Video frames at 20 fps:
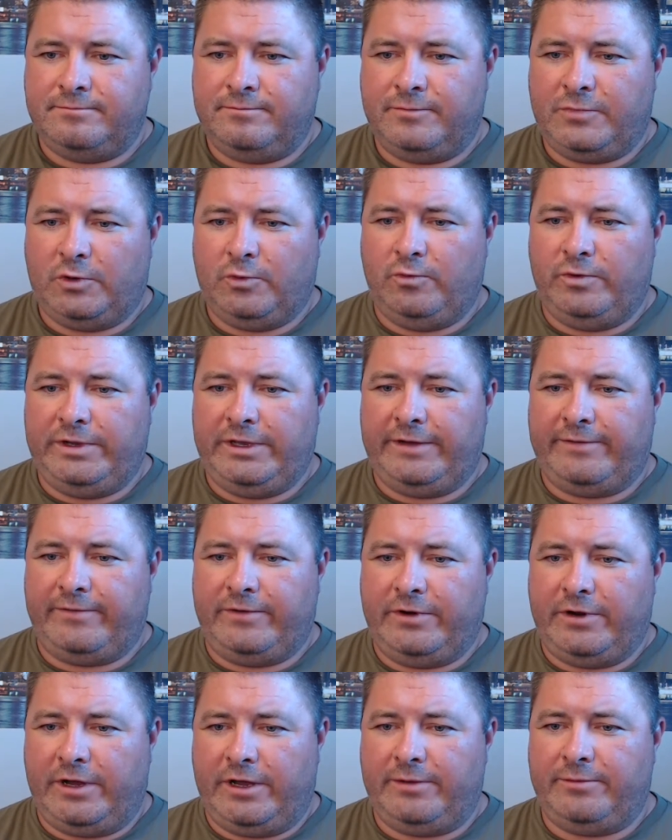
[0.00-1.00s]
But we have
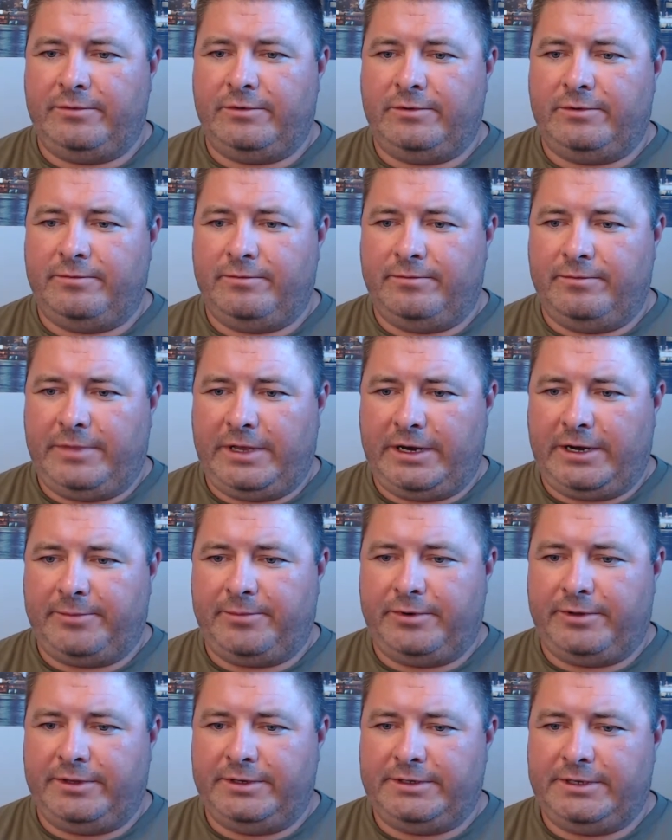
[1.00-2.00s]
not met up
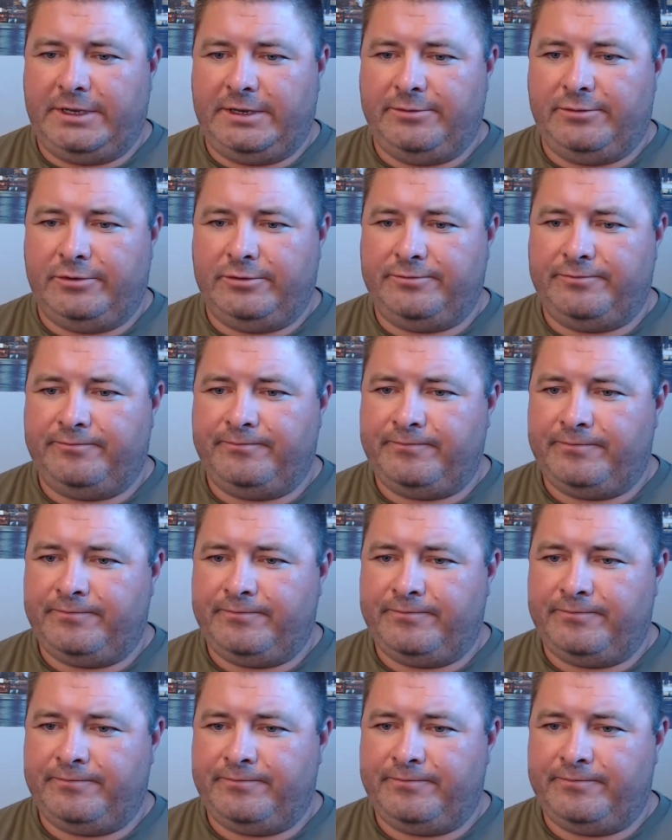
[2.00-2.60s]
on the table.